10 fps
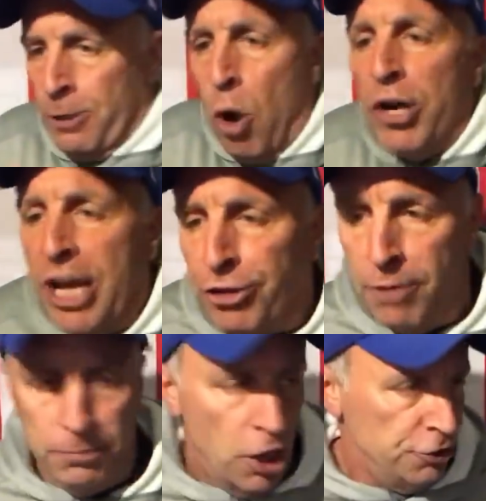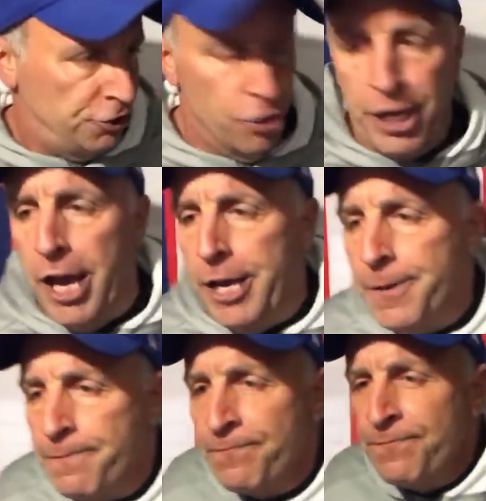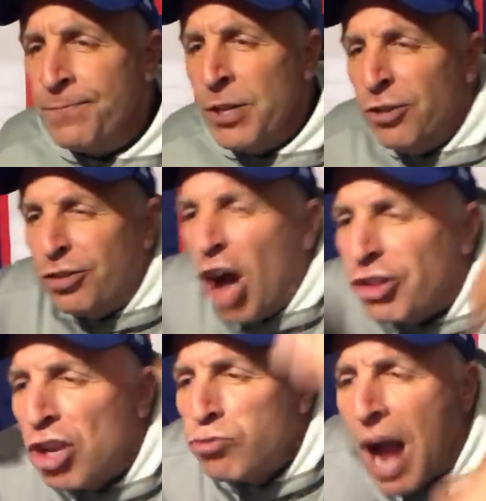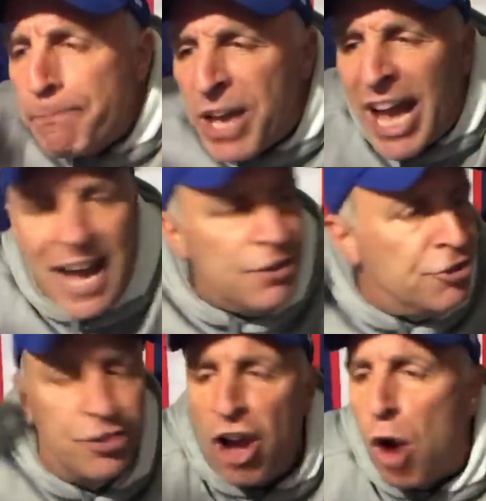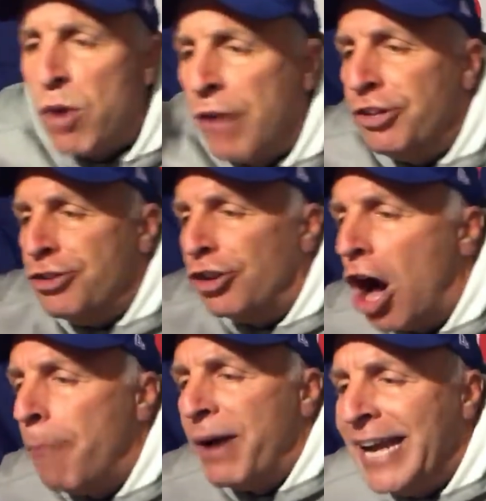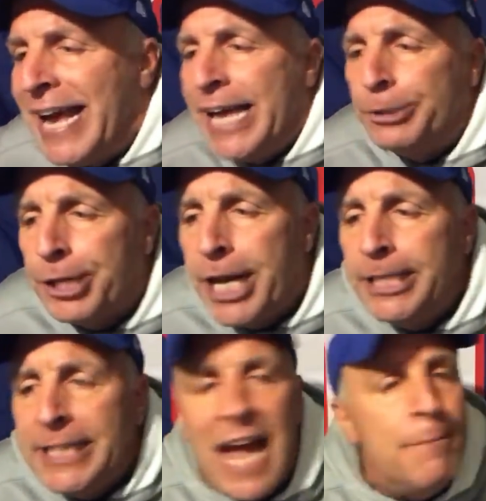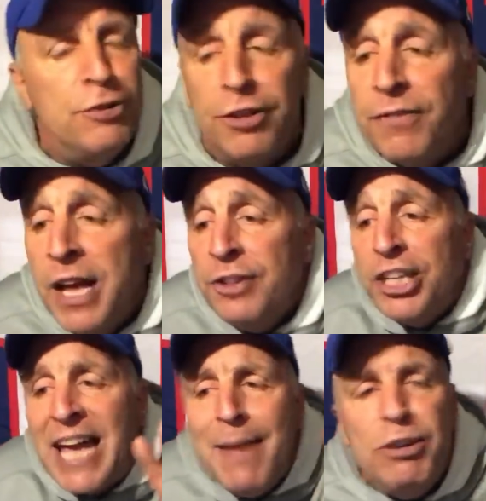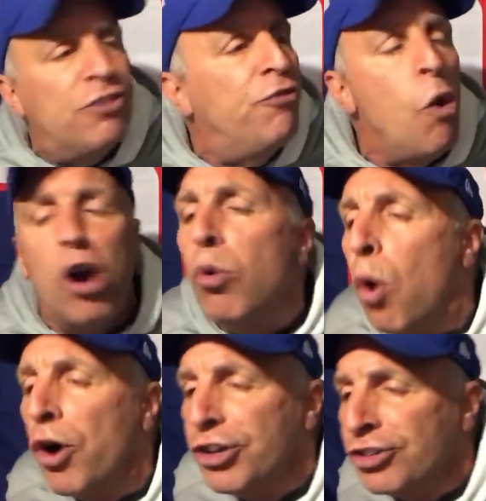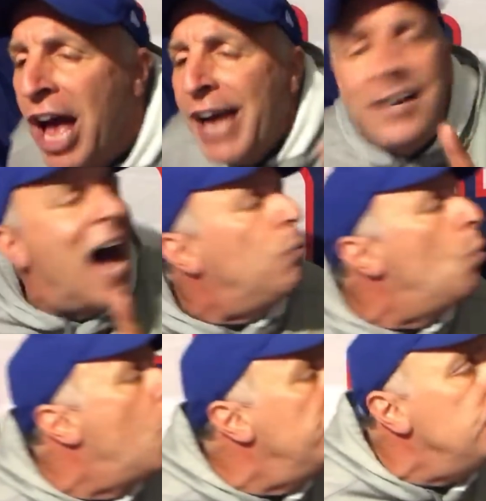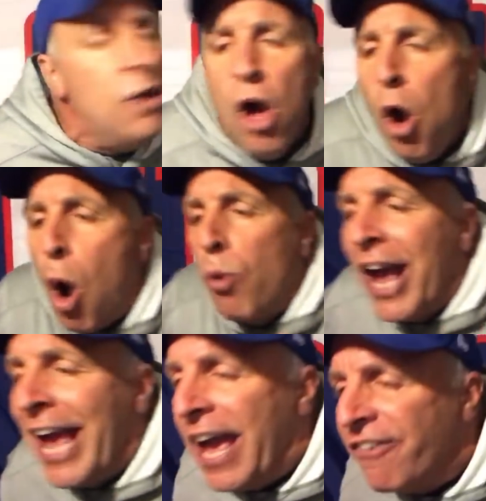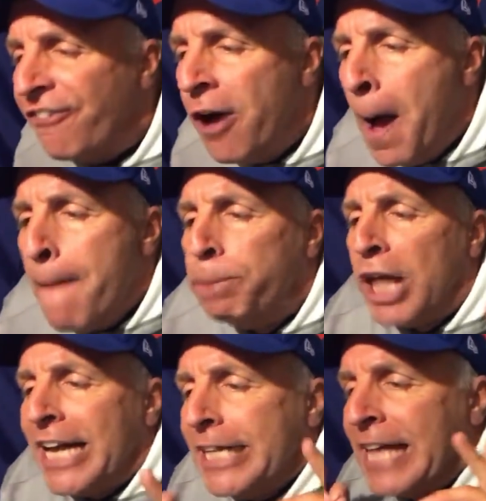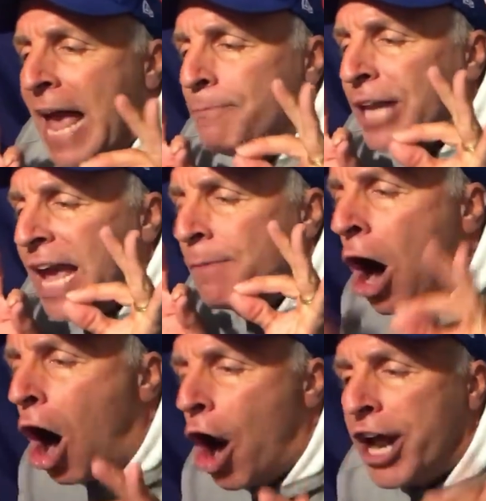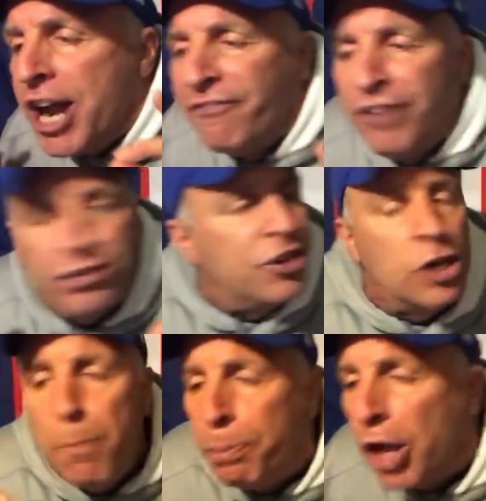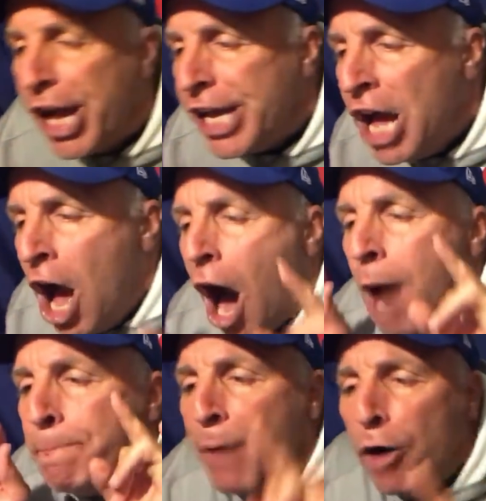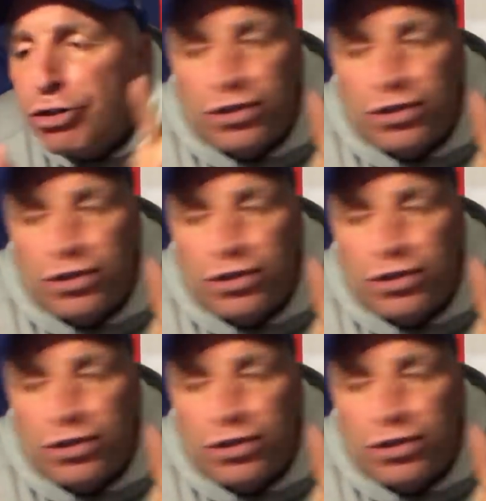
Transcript: go get some lunch, okay? Start to wrap your heads around the job at hand today. The game is the game is four quarters, not one or a half. Play the damn game hard on every single play on both